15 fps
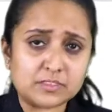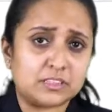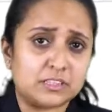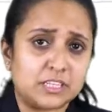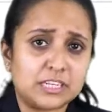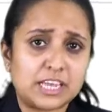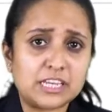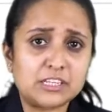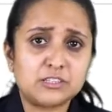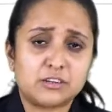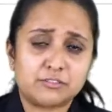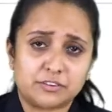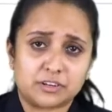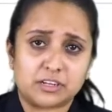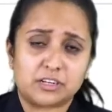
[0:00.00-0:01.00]
The case
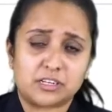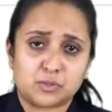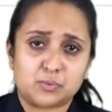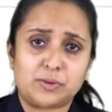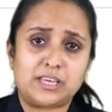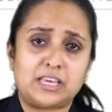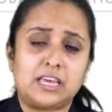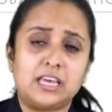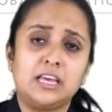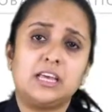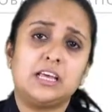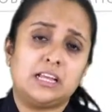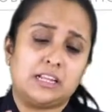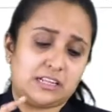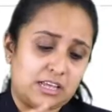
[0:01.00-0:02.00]
of Swiggy,
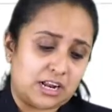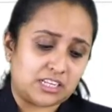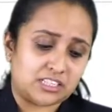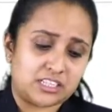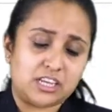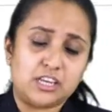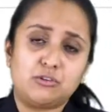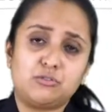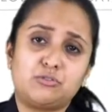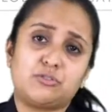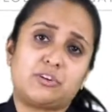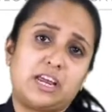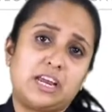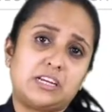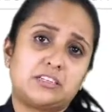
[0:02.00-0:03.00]
they are asking you to
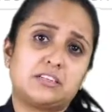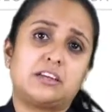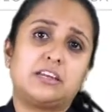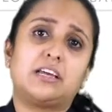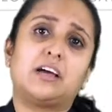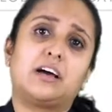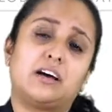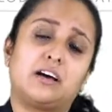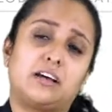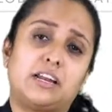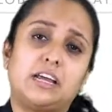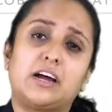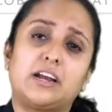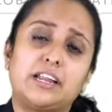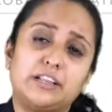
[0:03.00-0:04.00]
rate
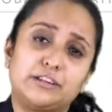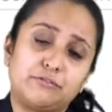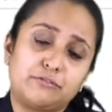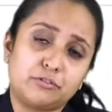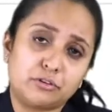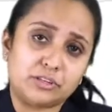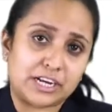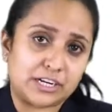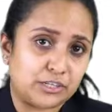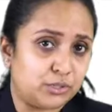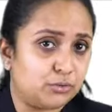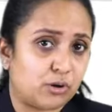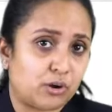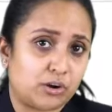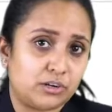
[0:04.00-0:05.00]
regarding the food that
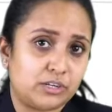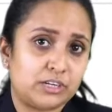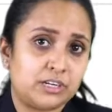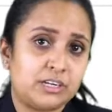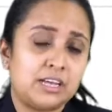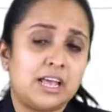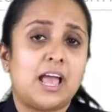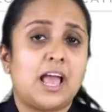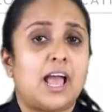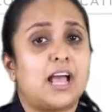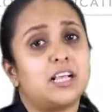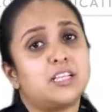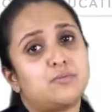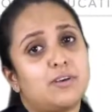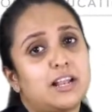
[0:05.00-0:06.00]
you ordered
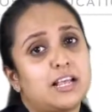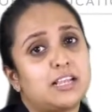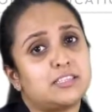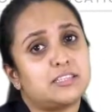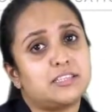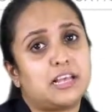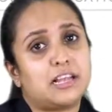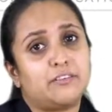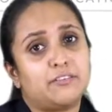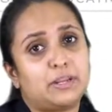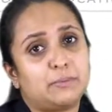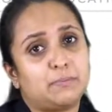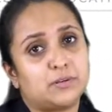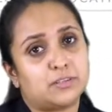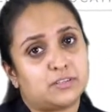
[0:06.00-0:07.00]
as well as the delivery
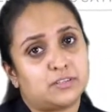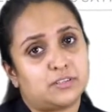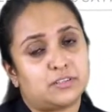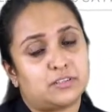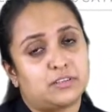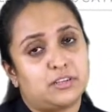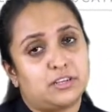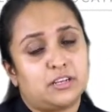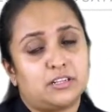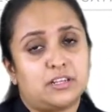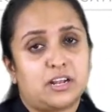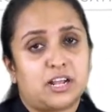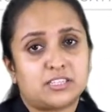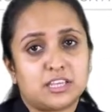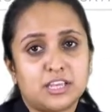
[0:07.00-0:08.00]
person. They are
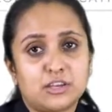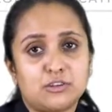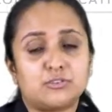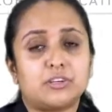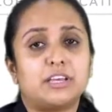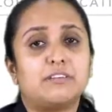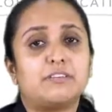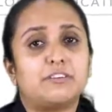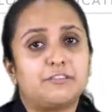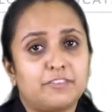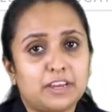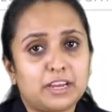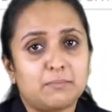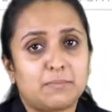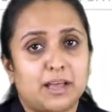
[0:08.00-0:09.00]
asking you to give a
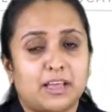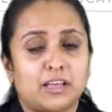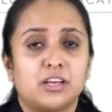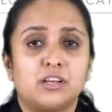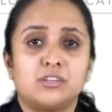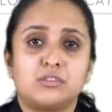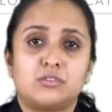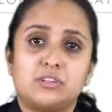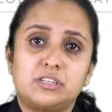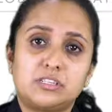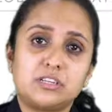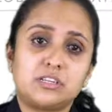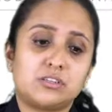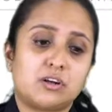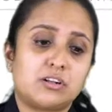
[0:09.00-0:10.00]
feedback. So, this
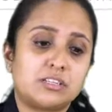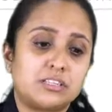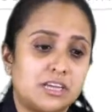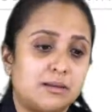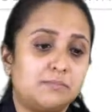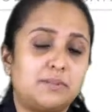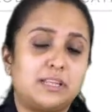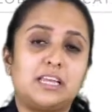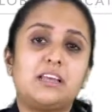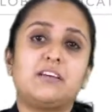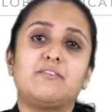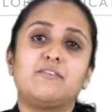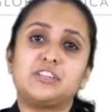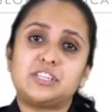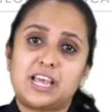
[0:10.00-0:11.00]
is all something
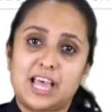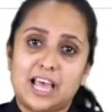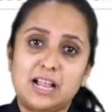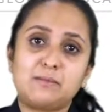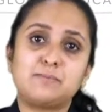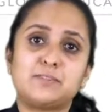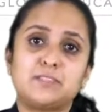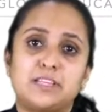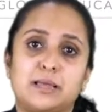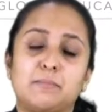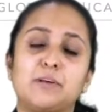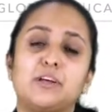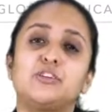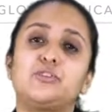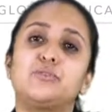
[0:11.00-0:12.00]
which helps them
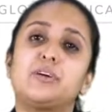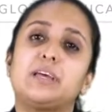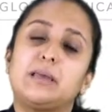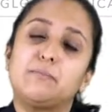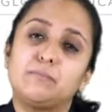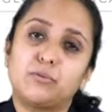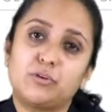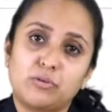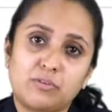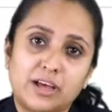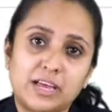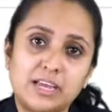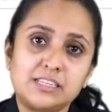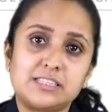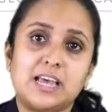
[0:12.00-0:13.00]
to
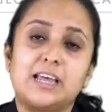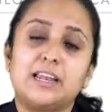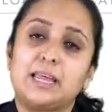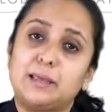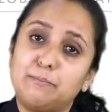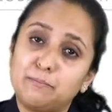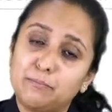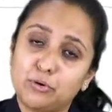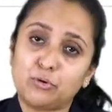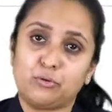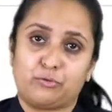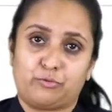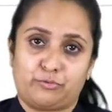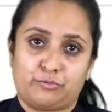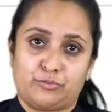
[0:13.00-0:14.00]
improvise and
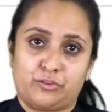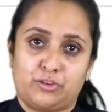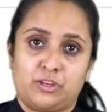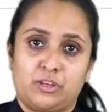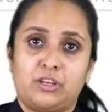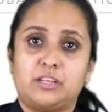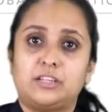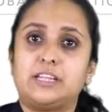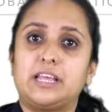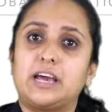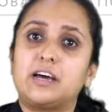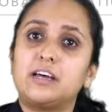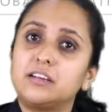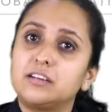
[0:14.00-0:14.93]
improve their